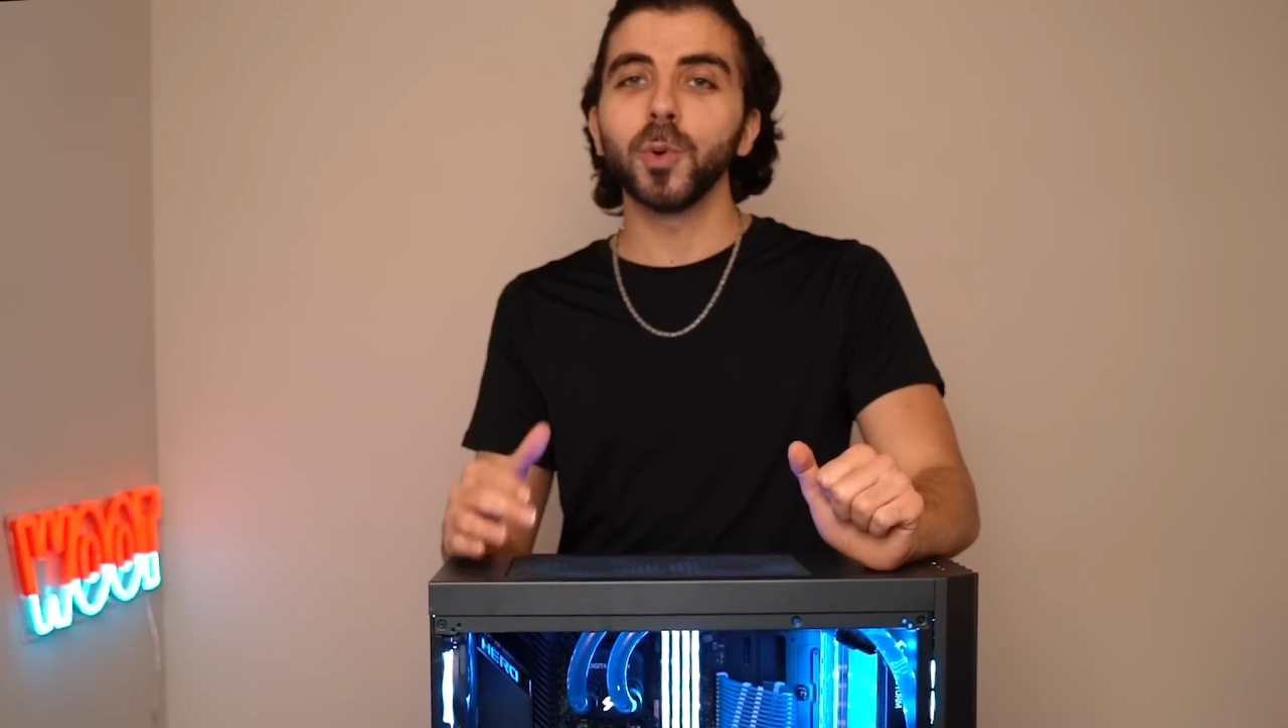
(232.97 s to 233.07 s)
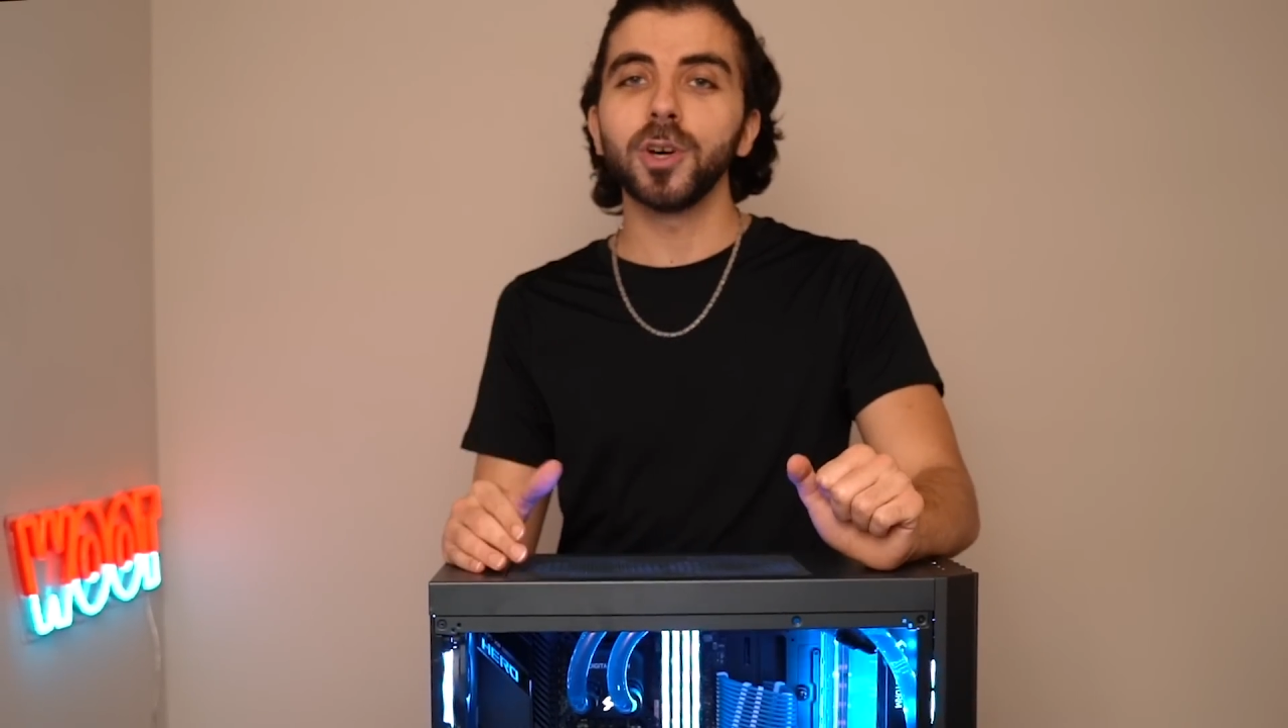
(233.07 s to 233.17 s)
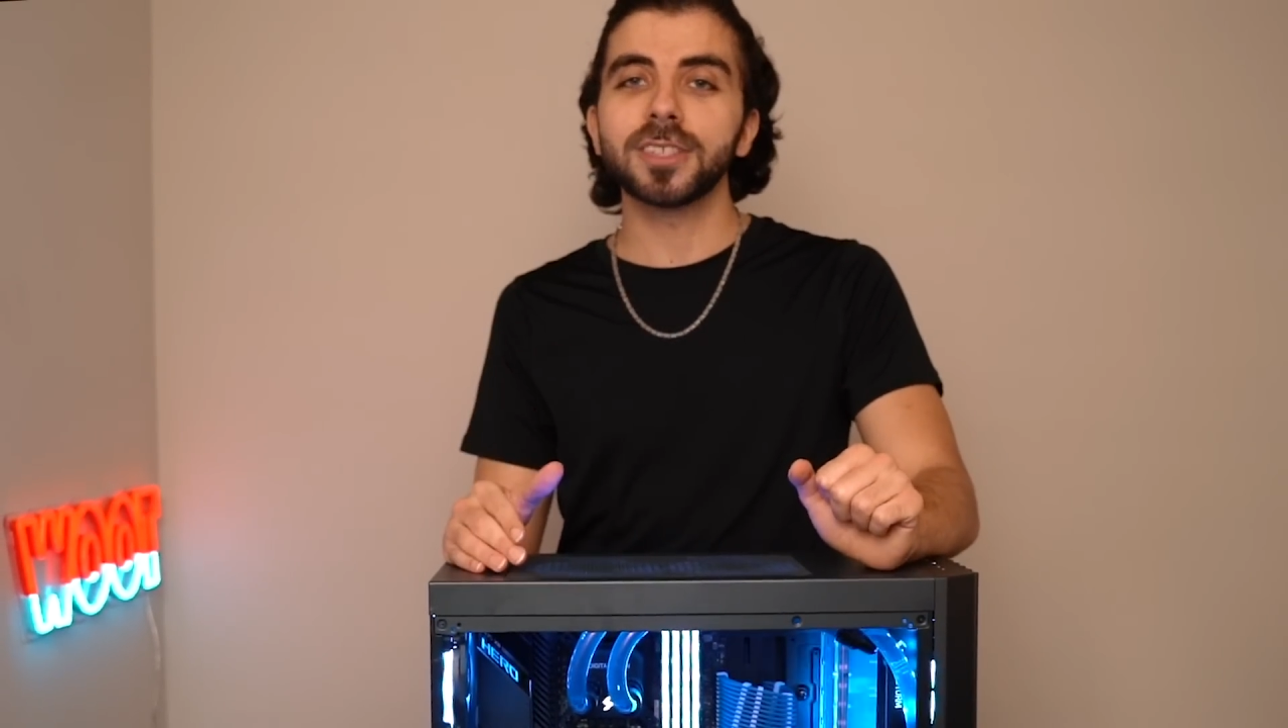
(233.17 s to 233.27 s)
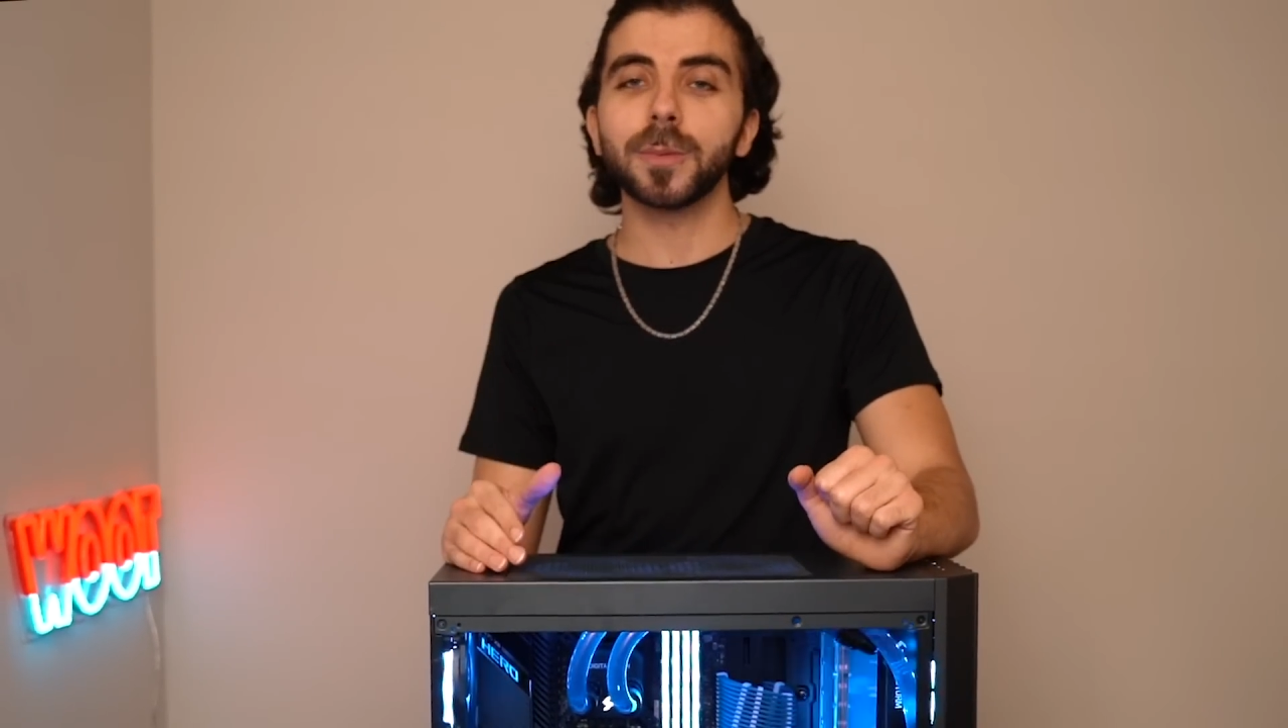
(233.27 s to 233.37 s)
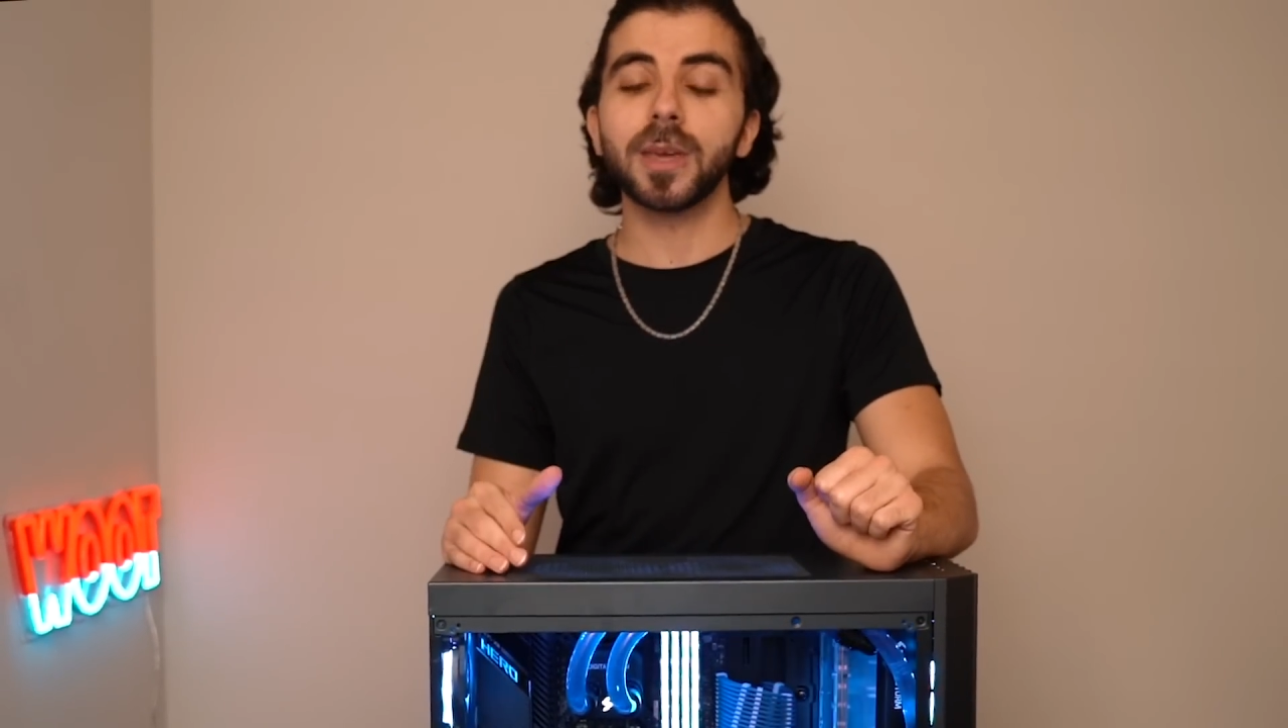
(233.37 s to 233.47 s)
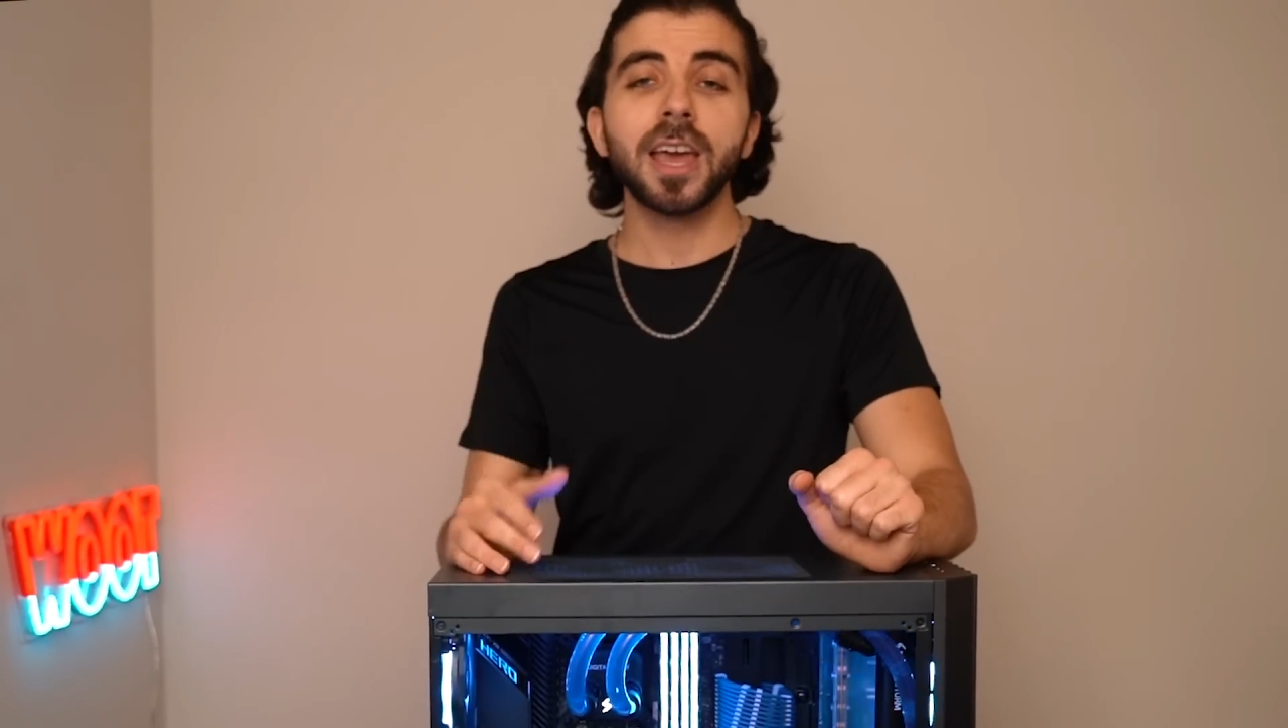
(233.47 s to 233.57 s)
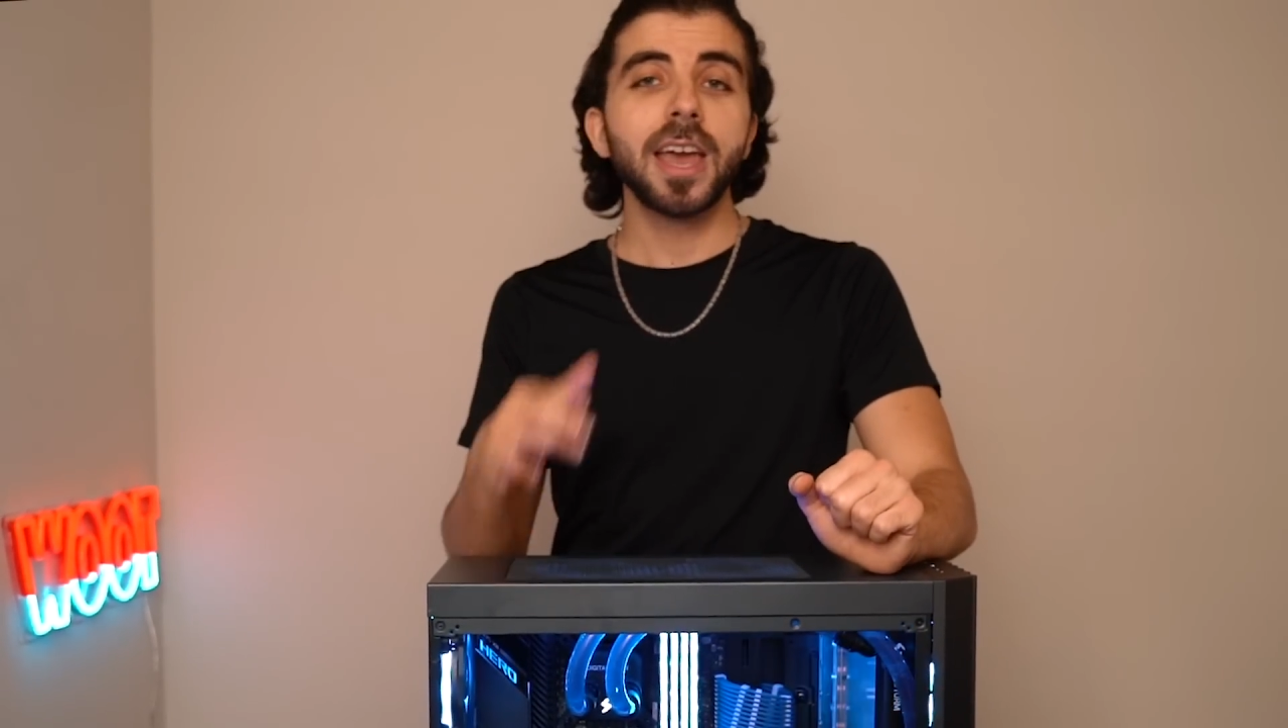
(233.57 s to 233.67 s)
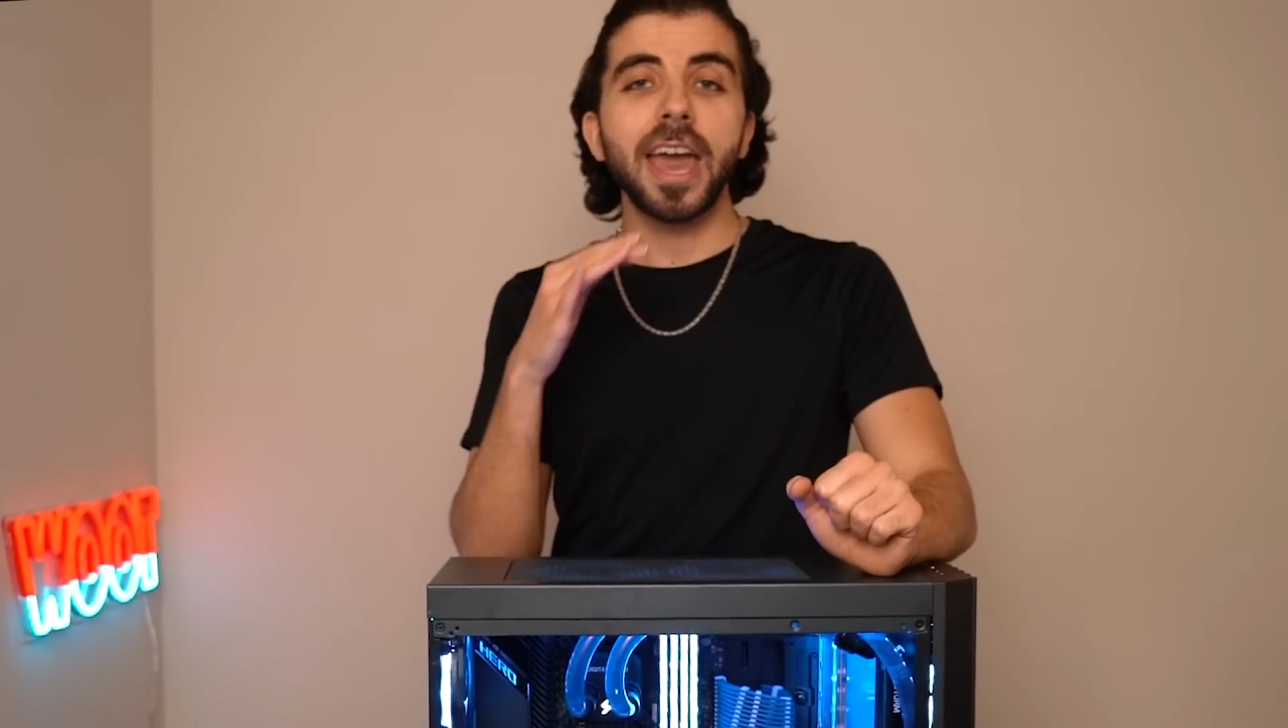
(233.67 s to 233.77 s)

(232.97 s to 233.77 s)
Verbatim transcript: world to me,